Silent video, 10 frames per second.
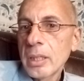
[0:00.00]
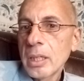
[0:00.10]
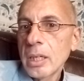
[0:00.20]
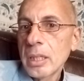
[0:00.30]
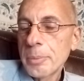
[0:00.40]

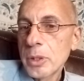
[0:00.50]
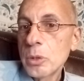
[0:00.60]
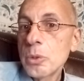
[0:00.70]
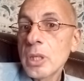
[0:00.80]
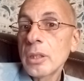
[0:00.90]
uh, number
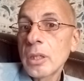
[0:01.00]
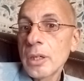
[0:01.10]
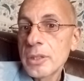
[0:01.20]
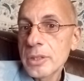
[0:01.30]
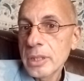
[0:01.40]
two is
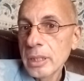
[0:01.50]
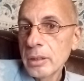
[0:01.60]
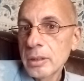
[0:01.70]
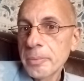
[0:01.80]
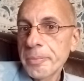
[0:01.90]
unconscious
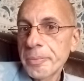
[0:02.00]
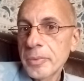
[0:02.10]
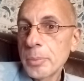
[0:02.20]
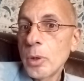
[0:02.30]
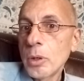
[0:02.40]
guilt,
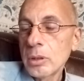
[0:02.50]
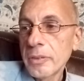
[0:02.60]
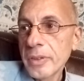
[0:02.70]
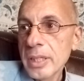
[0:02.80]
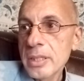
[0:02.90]
the moral
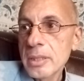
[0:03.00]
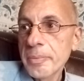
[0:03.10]
defense,